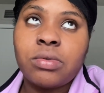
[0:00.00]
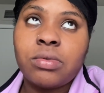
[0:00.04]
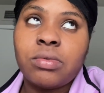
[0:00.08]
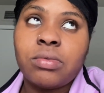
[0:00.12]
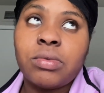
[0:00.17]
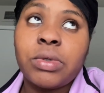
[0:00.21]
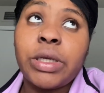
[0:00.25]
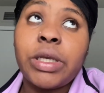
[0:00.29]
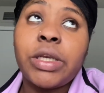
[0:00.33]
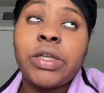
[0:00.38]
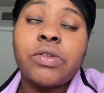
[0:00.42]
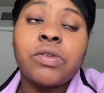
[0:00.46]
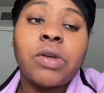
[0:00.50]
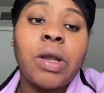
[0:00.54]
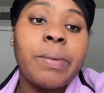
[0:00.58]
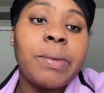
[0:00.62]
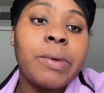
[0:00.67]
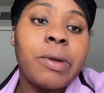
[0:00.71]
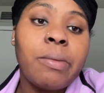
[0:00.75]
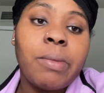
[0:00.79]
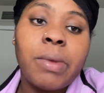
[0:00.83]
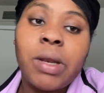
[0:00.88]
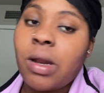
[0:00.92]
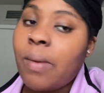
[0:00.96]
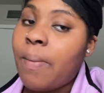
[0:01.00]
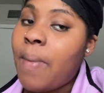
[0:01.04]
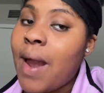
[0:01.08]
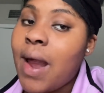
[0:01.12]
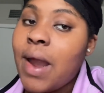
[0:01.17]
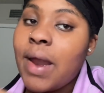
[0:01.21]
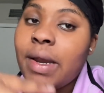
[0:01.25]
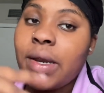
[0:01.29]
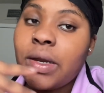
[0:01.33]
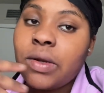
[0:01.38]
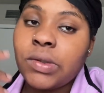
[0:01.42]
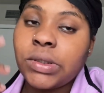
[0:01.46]
when he dropping them in a the
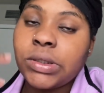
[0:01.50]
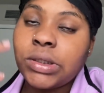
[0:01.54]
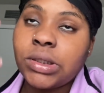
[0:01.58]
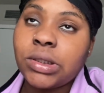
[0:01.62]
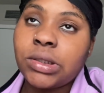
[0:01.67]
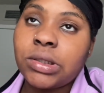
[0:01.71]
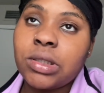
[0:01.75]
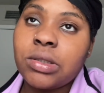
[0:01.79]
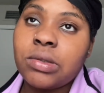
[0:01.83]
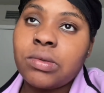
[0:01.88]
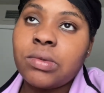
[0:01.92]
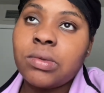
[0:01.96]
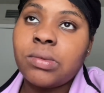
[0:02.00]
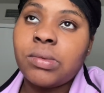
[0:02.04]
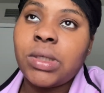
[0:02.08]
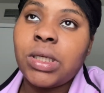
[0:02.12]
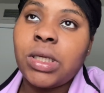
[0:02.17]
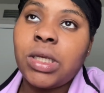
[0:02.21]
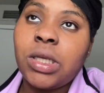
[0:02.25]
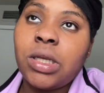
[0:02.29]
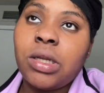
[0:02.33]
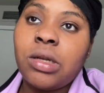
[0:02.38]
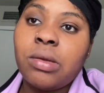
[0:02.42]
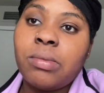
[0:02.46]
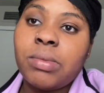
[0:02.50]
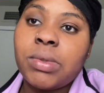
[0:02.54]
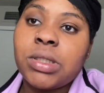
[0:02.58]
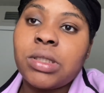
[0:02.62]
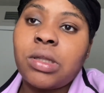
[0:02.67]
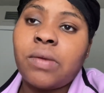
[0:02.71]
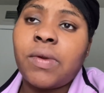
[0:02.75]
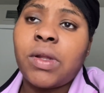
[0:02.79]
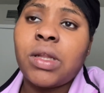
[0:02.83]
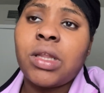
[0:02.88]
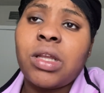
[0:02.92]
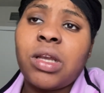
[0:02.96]
pot and like when we eat them and
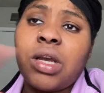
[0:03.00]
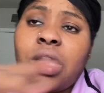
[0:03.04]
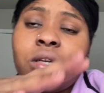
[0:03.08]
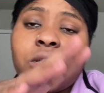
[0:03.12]
stuff like that,